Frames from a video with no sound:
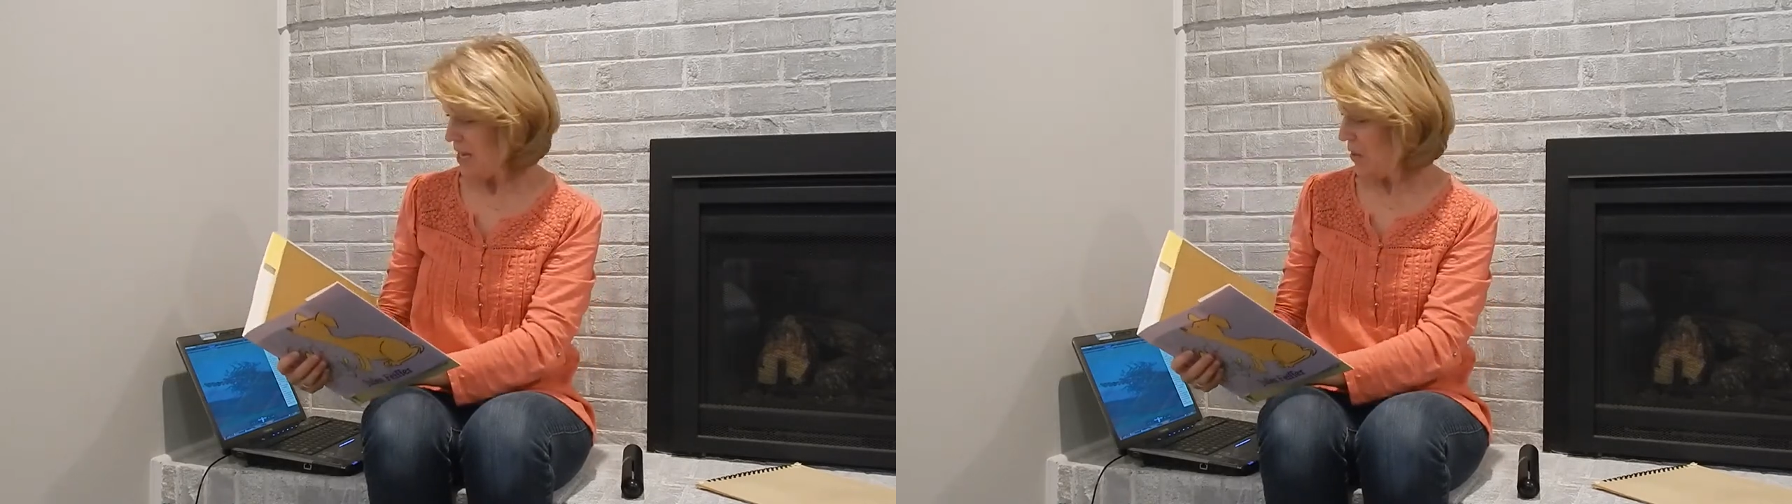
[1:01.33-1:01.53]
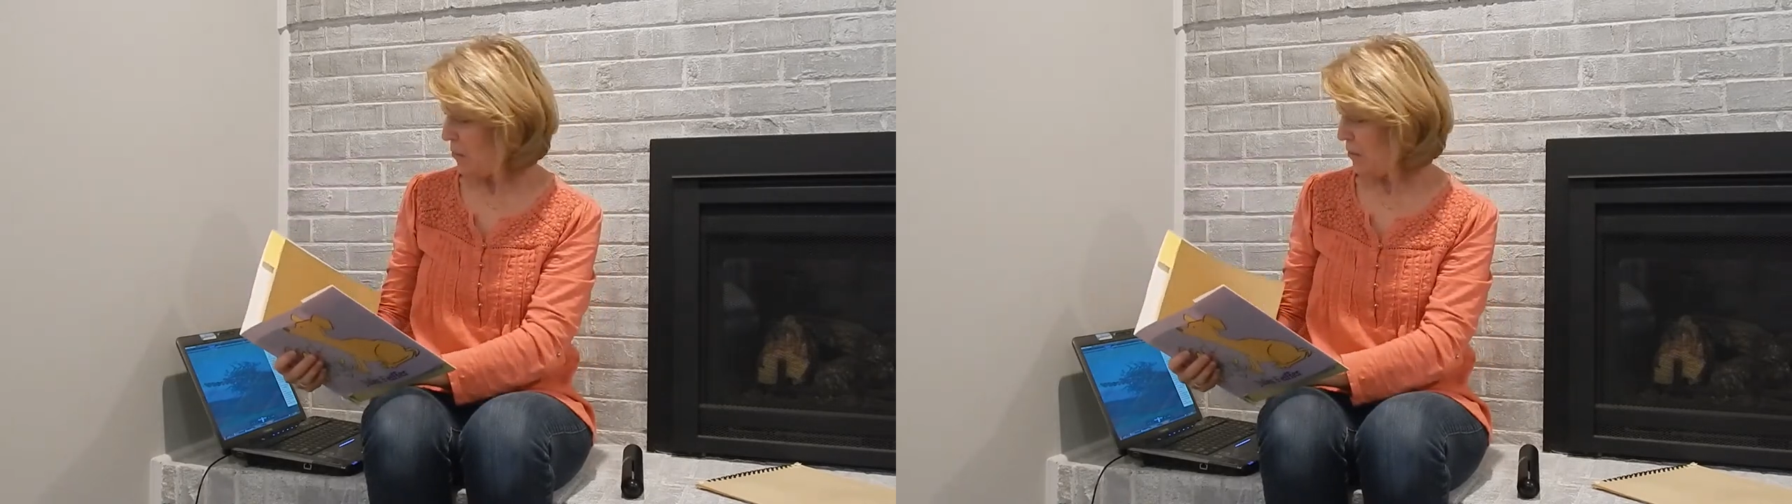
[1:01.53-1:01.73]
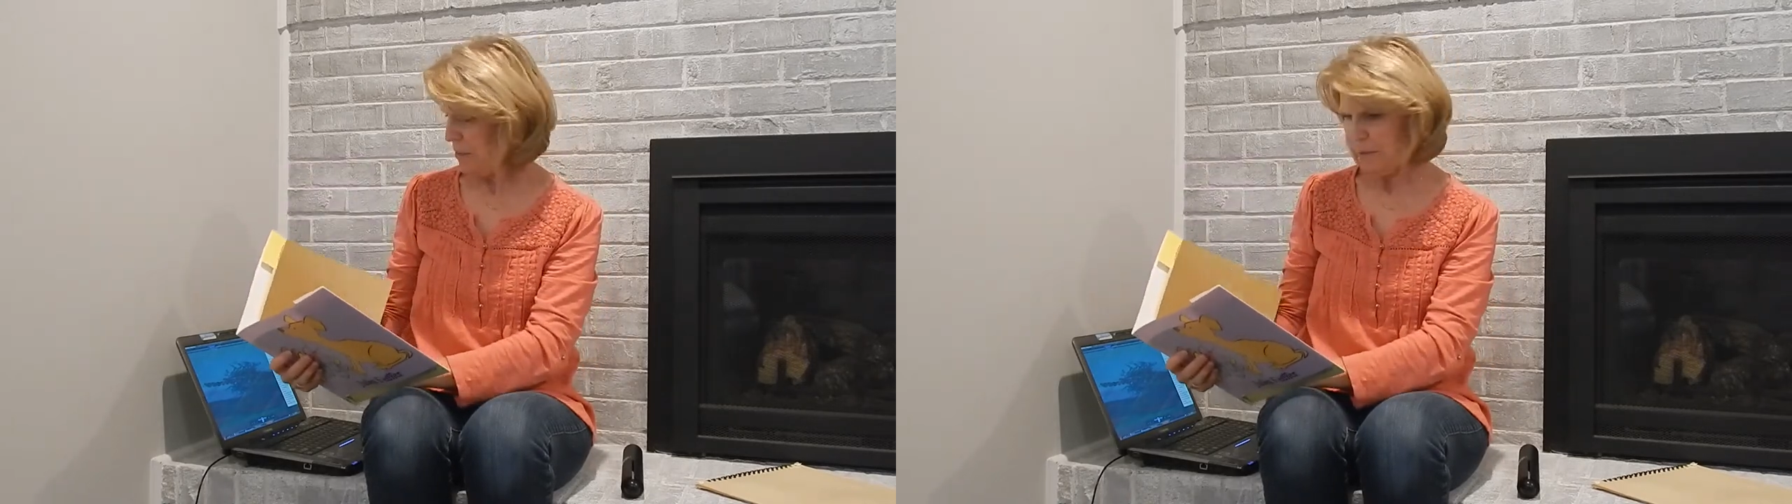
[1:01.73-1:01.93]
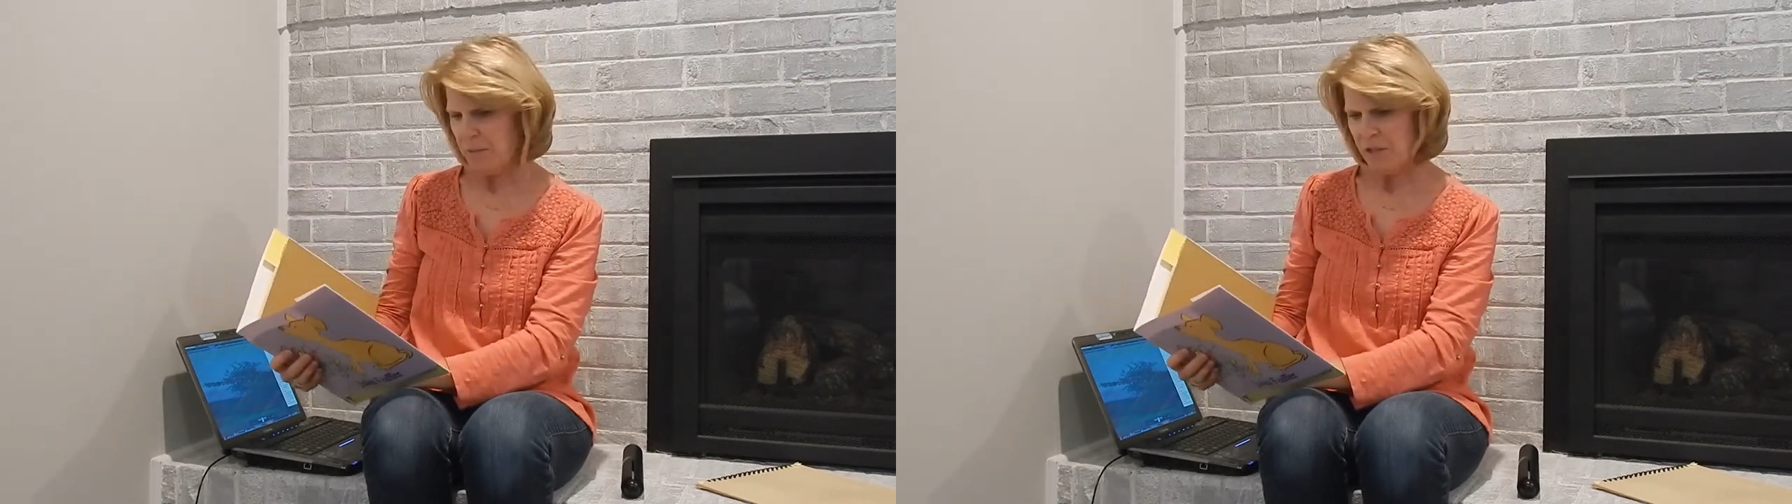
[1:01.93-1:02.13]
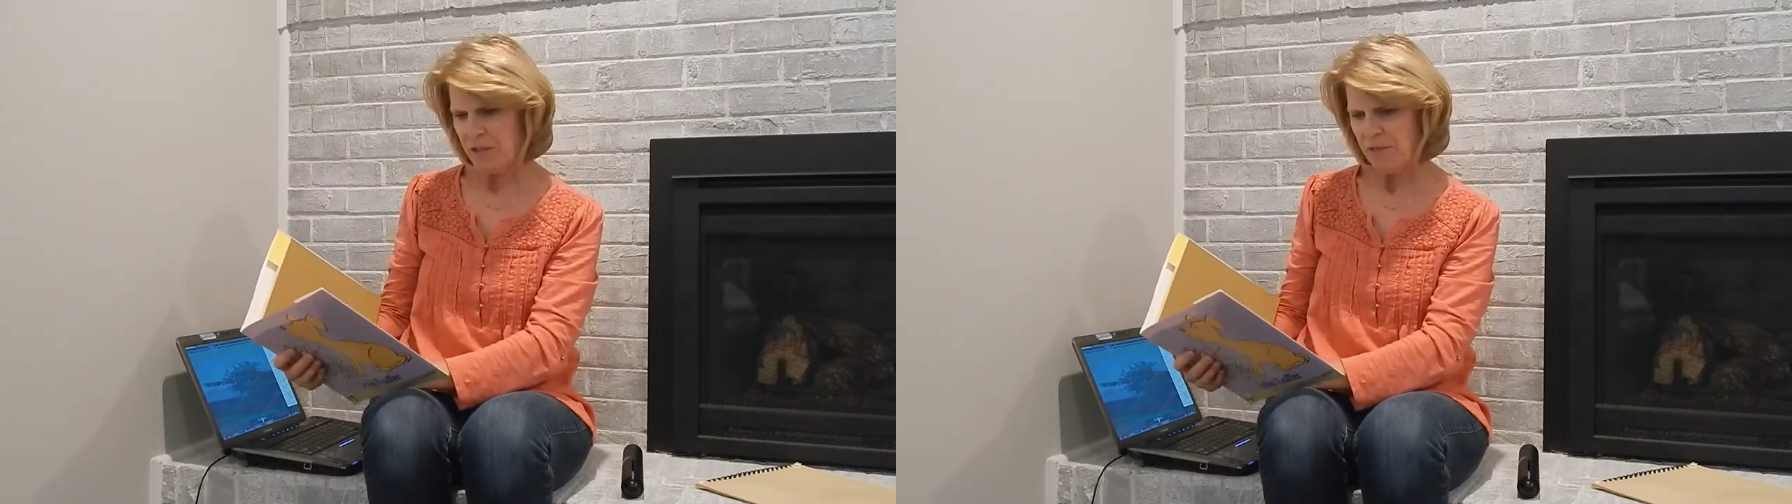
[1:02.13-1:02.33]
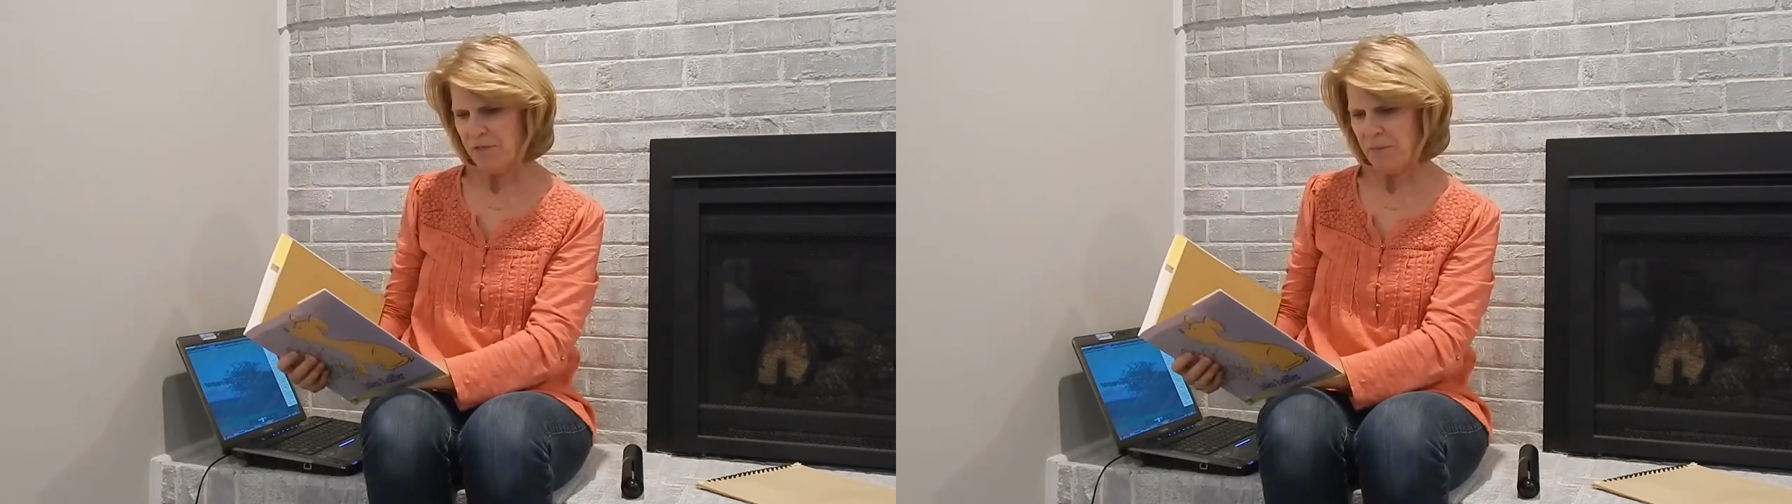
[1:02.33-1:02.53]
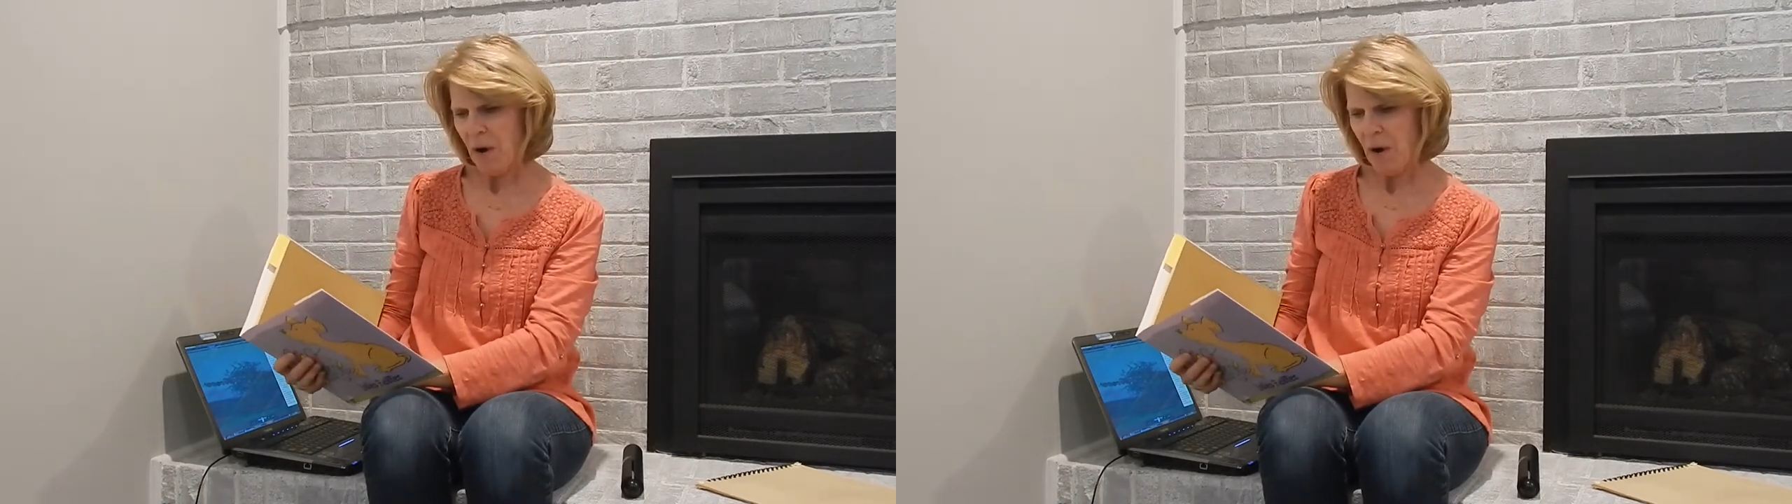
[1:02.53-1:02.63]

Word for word: with permission from